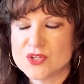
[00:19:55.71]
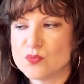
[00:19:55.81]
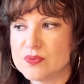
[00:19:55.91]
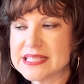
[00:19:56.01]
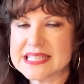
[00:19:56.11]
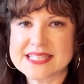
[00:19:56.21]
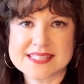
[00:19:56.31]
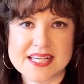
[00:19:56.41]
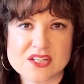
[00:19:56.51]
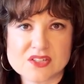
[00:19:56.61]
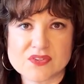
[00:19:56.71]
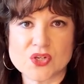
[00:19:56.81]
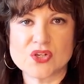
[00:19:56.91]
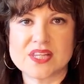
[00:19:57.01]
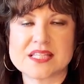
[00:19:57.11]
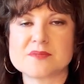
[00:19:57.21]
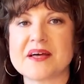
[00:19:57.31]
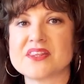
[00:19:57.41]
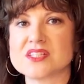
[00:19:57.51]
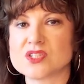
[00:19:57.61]
Really excited. I've heard good things
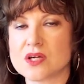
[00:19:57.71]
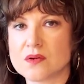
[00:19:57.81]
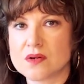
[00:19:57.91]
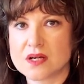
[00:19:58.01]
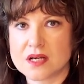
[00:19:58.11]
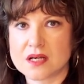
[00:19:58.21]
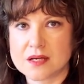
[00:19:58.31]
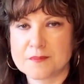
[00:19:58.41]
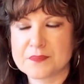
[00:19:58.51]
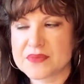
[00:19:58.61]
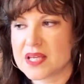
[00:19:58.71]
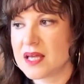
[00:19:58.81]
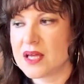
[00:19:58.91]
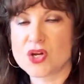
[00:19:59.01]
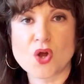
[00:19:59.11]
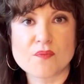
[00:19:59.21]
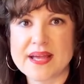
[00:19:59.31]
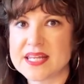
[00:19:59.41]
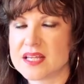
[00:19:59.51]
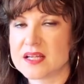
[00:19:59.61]
about this. So, and
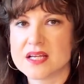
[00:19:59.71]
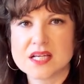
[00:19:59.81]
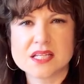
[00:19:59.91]
already